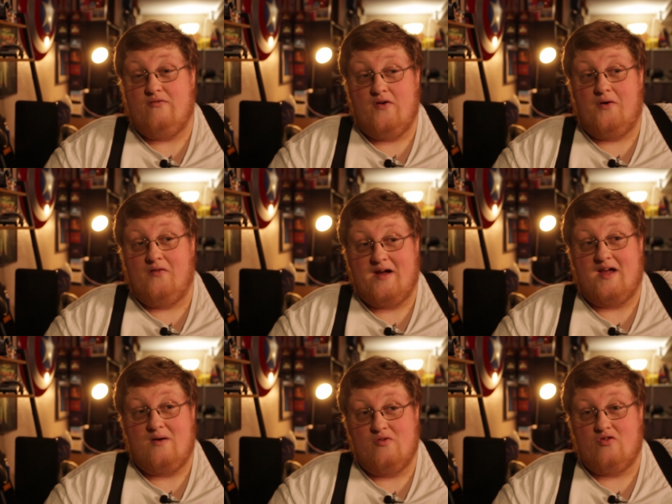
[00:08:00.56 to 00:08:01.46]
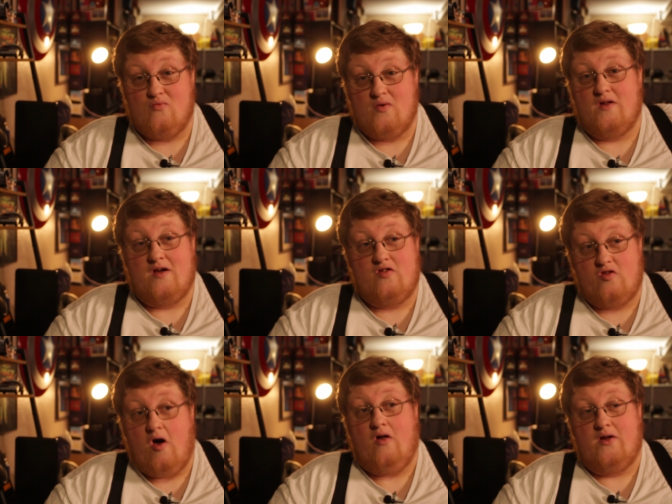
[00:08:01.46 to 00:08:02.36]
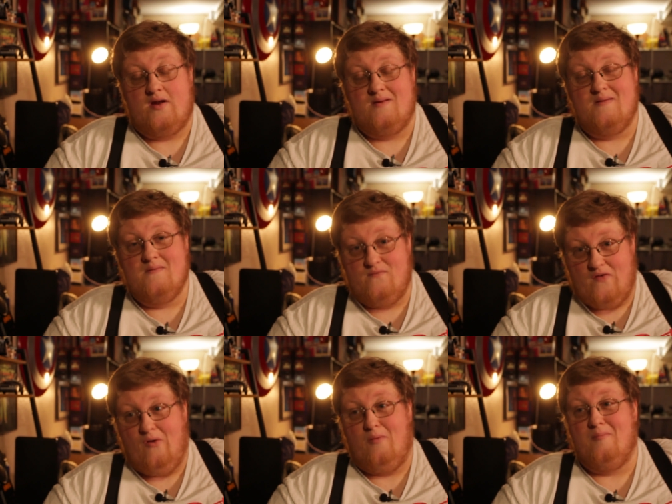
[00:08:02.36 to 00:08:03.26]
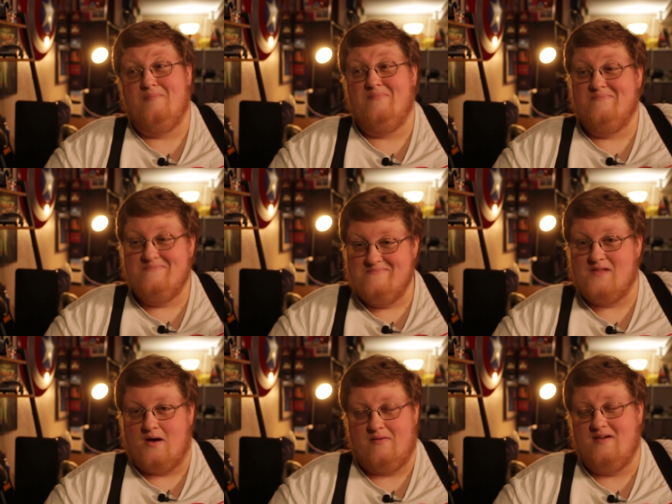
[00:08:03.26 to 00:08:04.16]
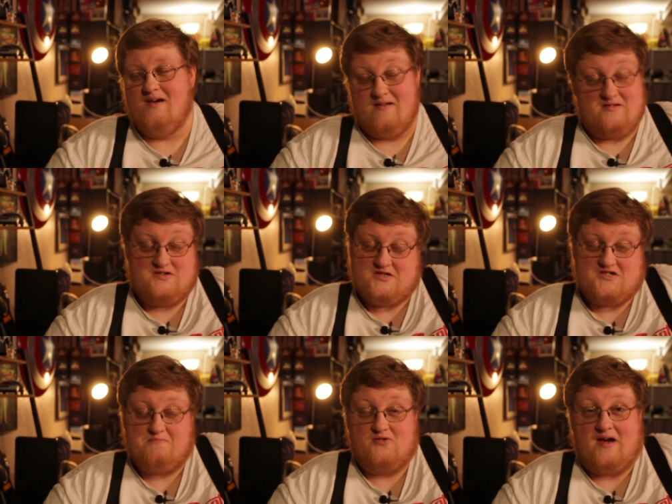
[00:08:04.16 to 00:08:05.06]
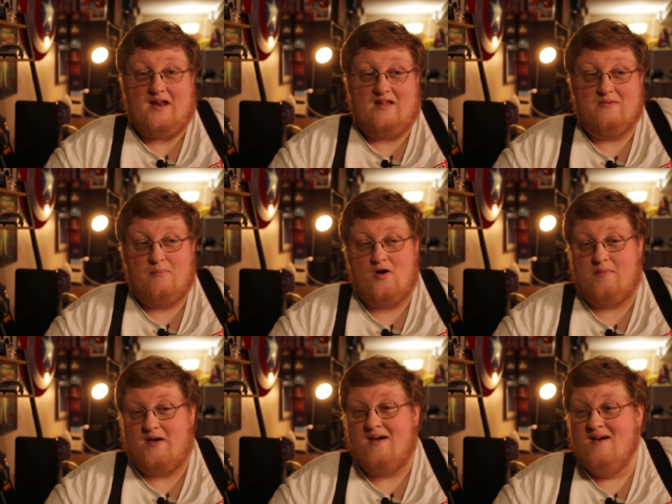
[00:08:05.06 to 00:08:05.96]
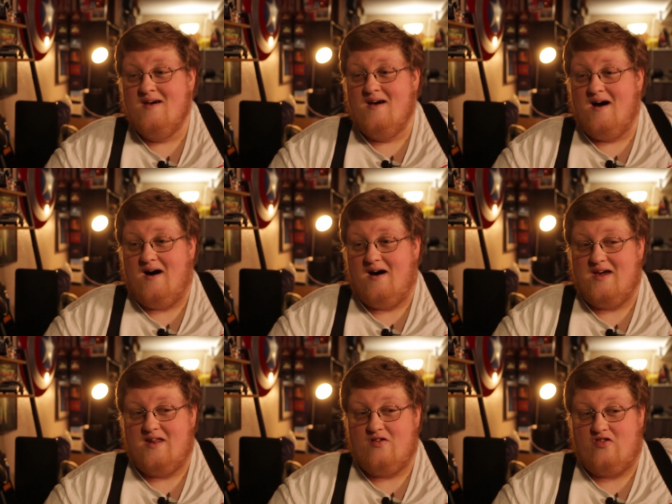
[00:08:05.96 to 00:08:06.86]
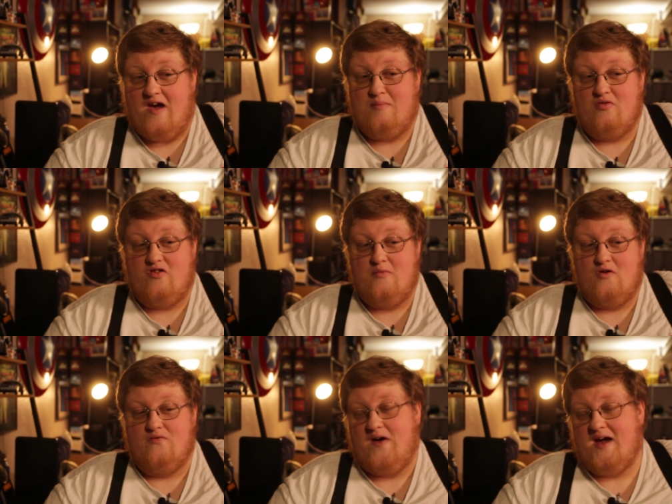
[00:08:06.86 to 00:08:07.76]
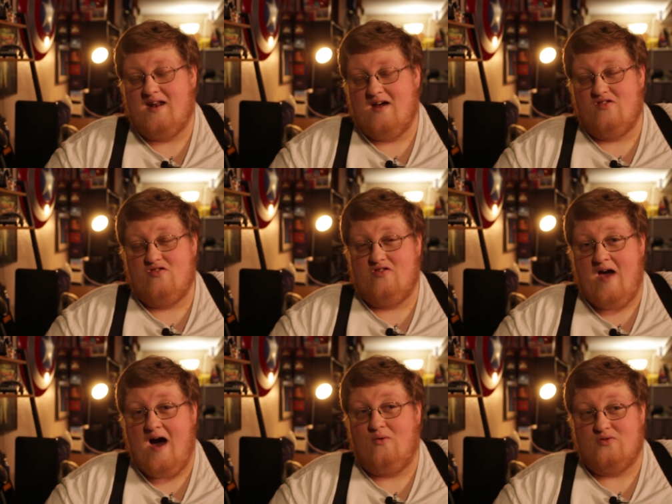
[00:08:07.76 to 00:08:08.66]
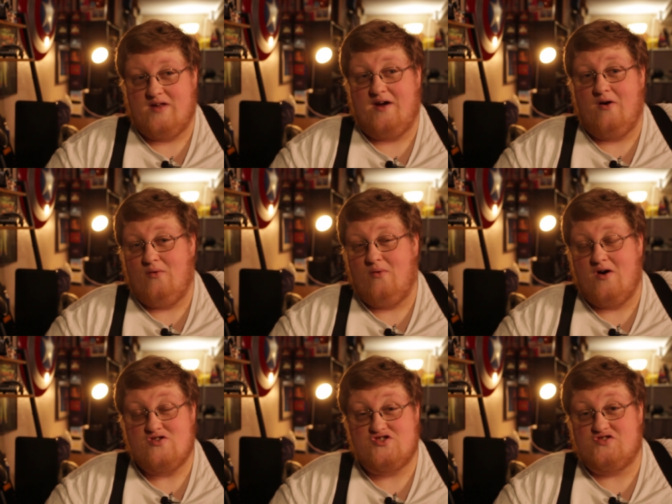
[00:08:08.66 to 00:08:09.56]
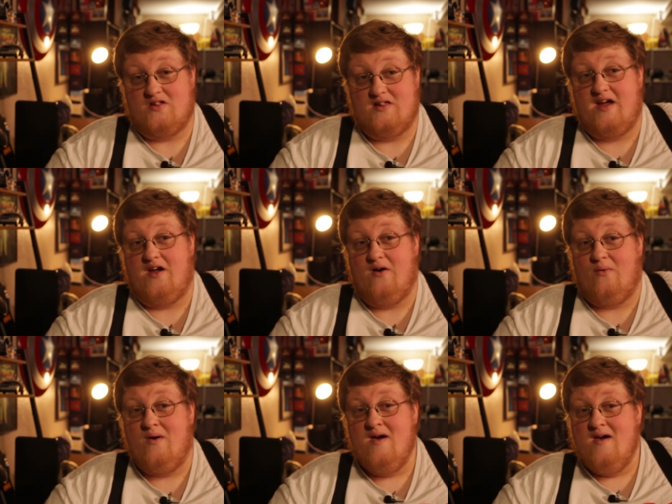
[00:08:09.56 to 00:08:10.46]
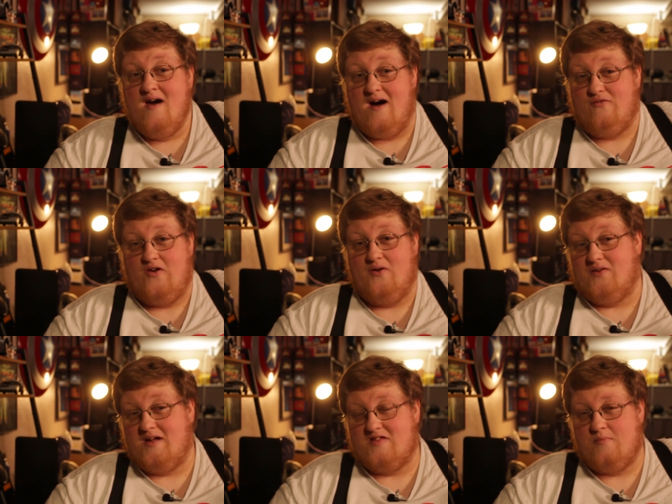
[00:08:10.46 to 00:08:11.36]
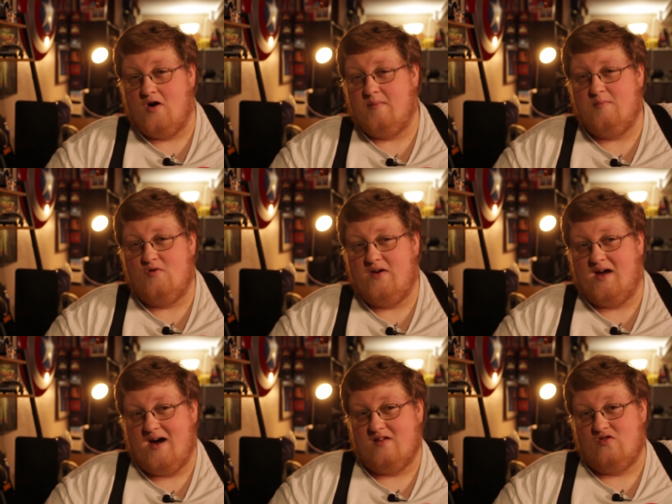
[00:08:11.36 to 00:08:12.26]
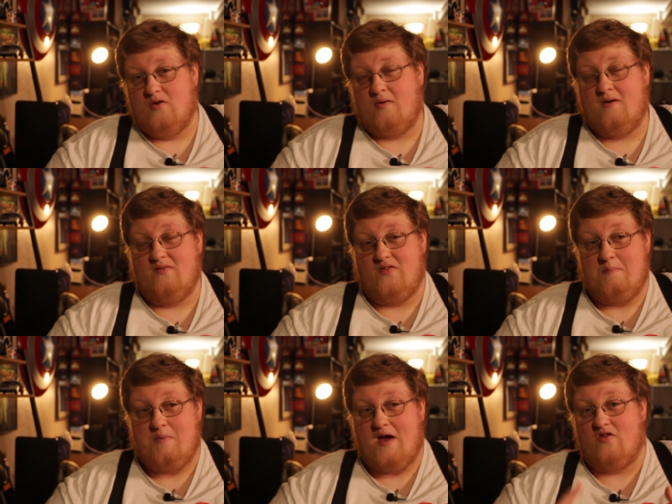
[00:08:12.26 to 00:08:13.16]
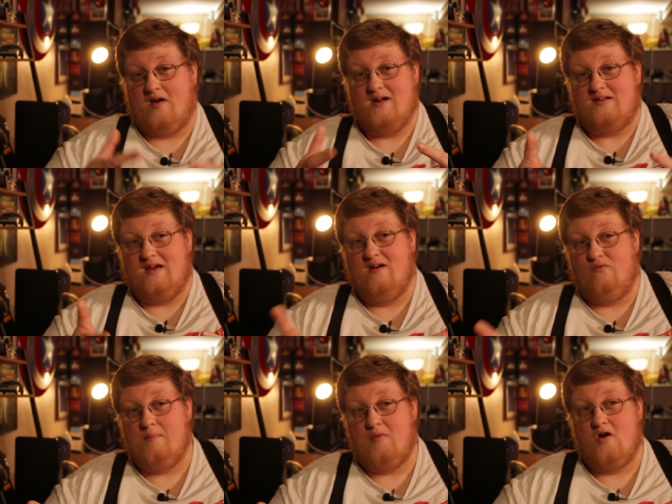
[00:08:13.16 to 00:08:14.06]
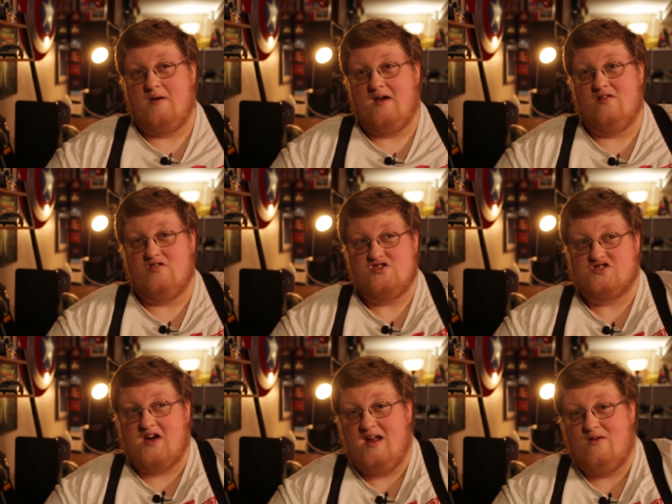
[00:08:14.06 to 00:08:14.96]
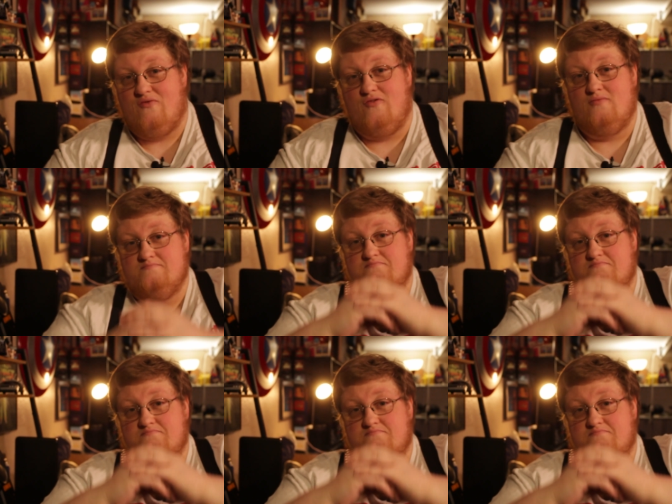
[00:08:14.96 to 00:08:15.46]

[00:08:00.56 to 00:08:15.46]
felt like it was a really solid film, just pertaining to Barbie. In a similar vein as how Lego understood Lego, I feel like the Barbie movie kind of took the basic idea of what Barbie is and just kind of